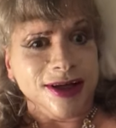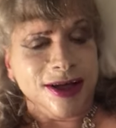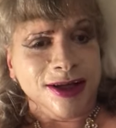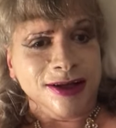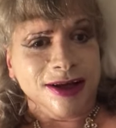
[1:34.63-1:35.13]

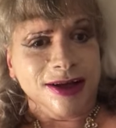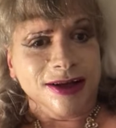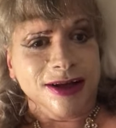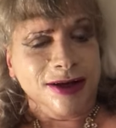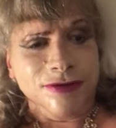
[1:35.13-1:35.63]
And
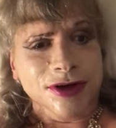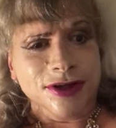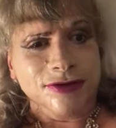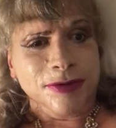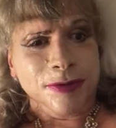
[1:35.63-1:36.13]
not one of
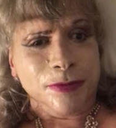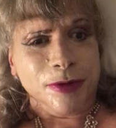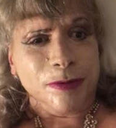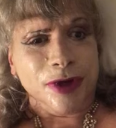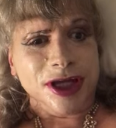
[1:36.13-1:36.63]
these
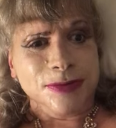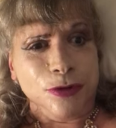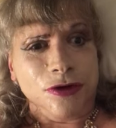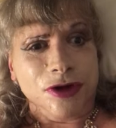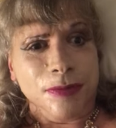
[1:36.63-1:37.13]
women weighs
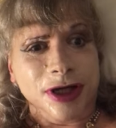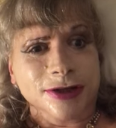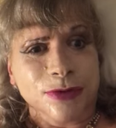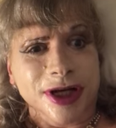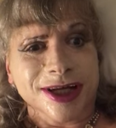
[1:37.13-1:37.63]
more than
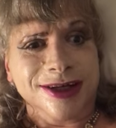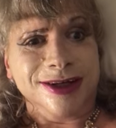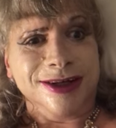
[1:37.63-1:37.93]
120.